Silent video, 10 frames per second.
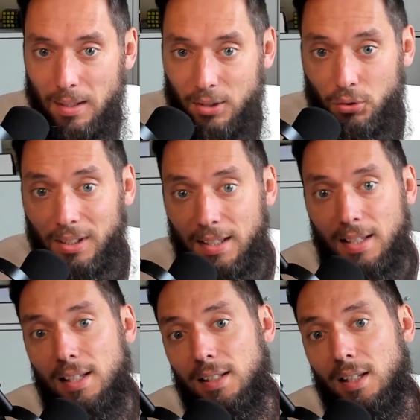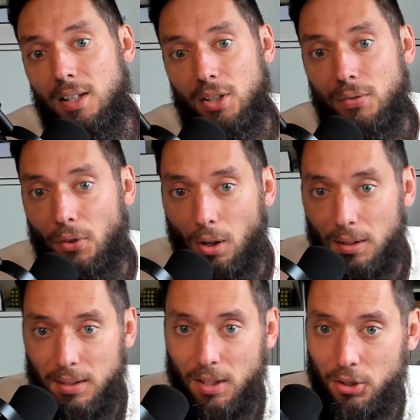It's really easy to just fall
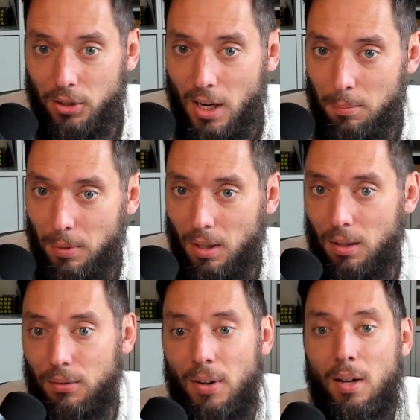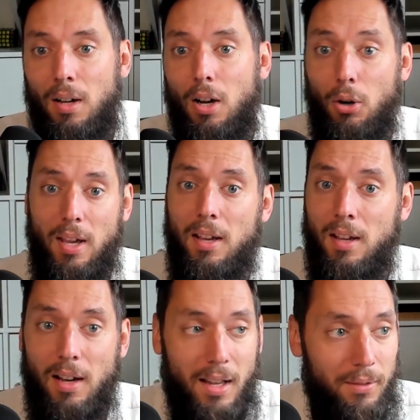into the trap of, okay,
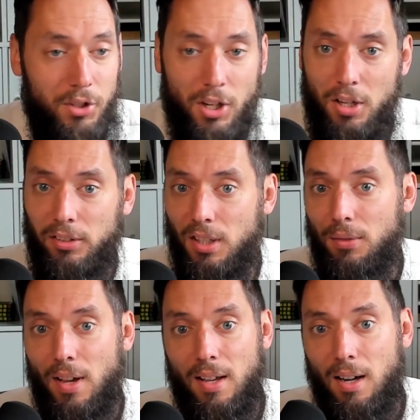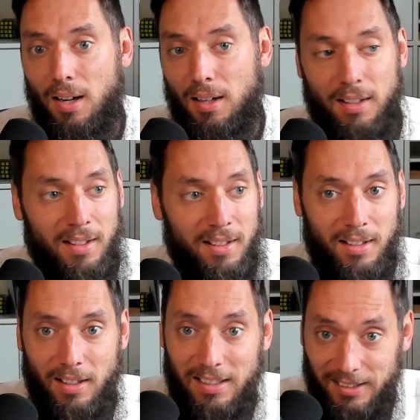I have generative AI,
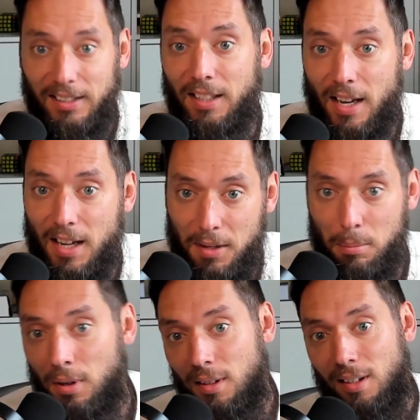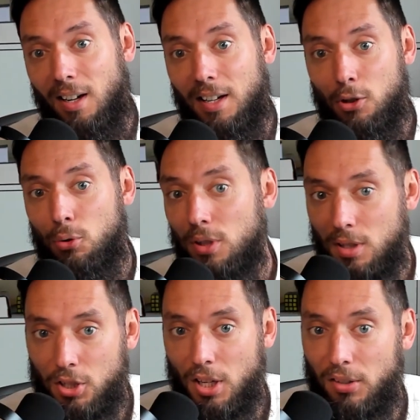it's in the name, I use it to
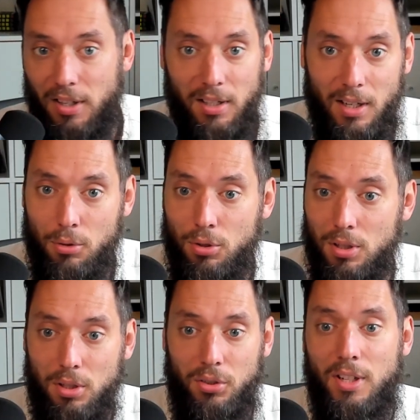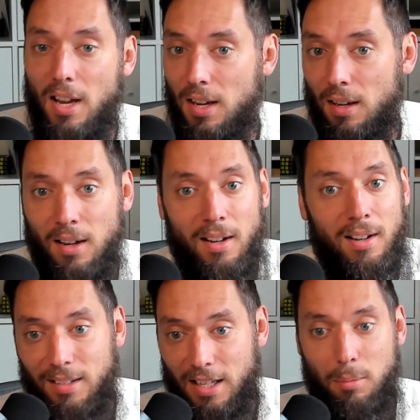generate, I use it to create
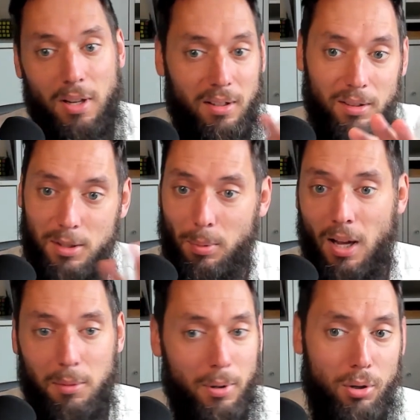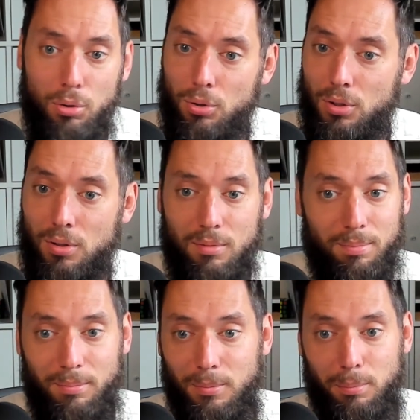emails, blog posts,
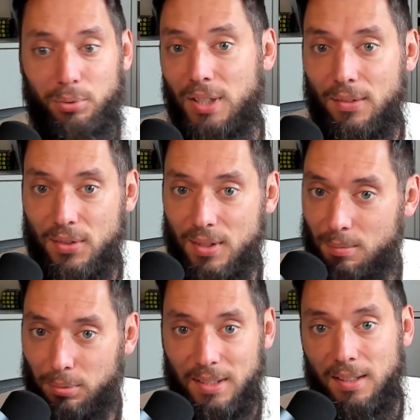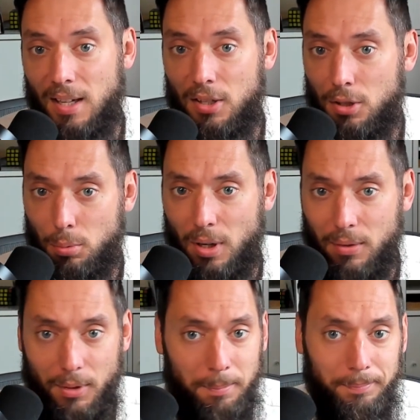briefs, presentations,
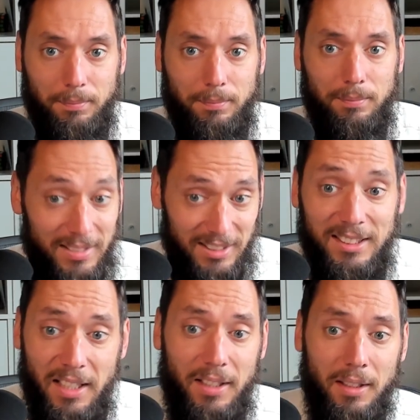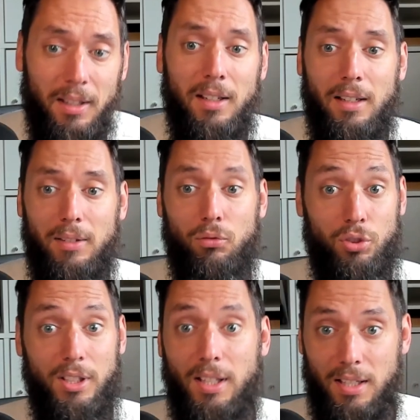whatever. It's exciting. It
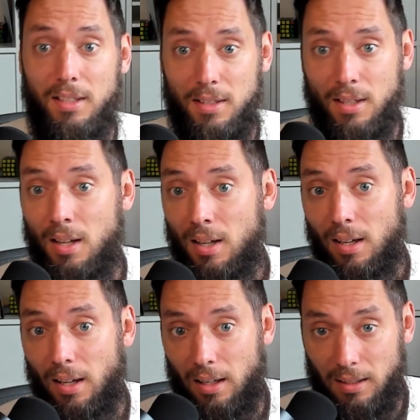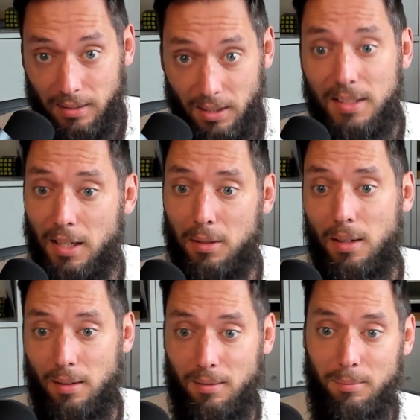really is. It does get
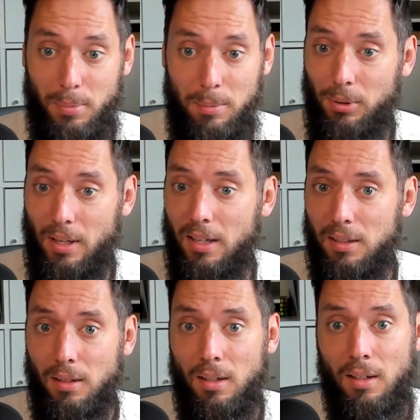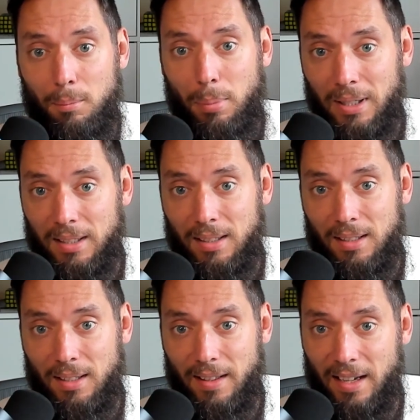people ahead, but
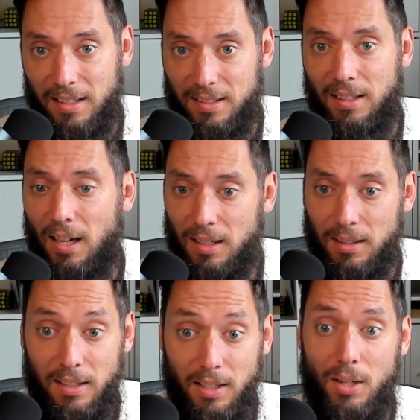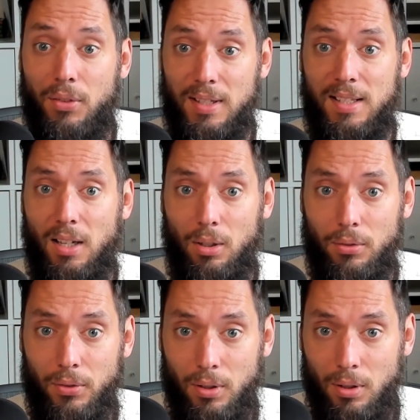that is not, in and of
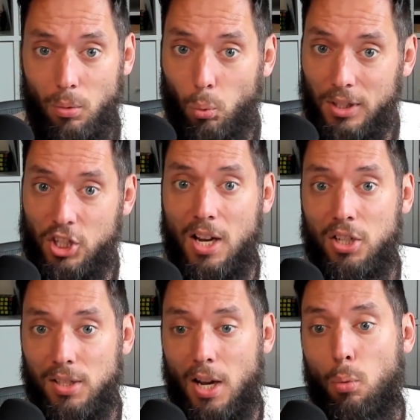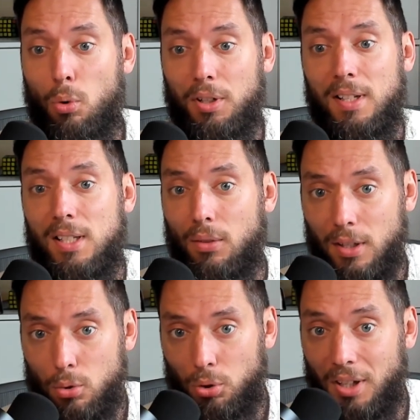itself, what changes how work itself
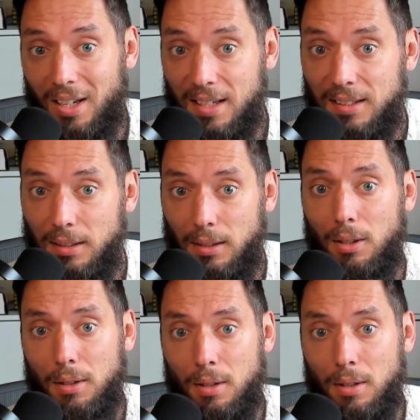gets organized and done.